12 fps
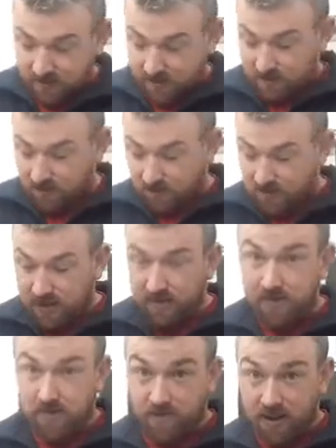you can obviously
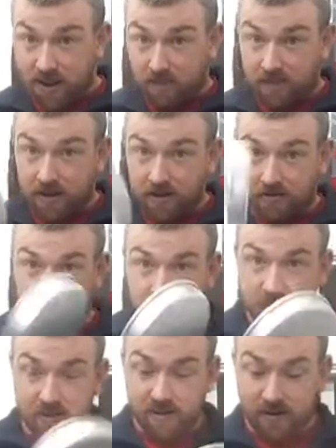use your frying pan as
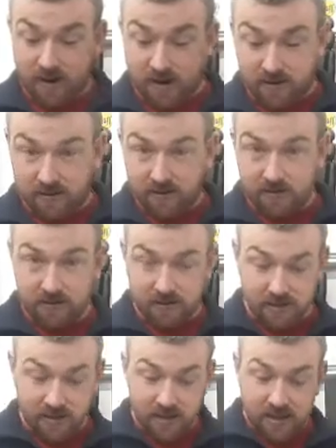well and your handle.
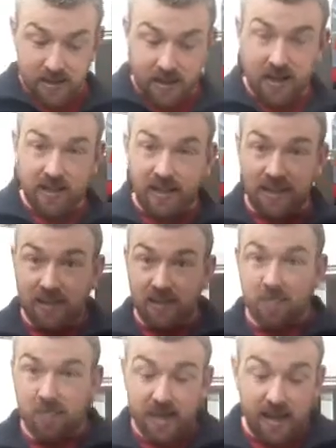And you can get
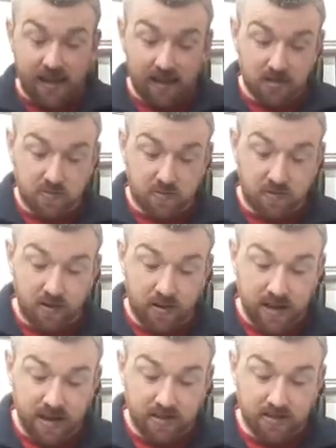them with kettles or without
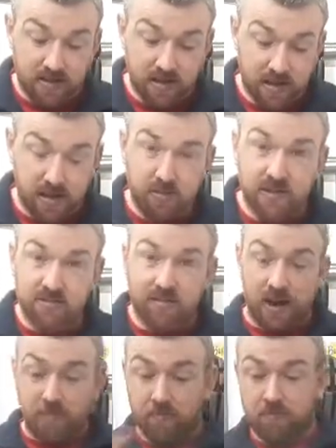kettles, and you get a wee
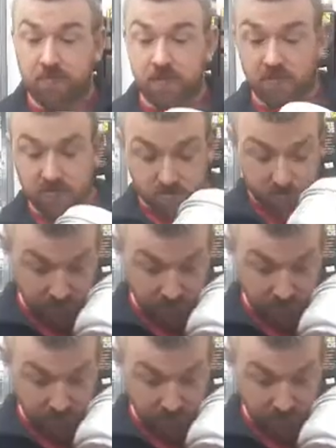strap that goes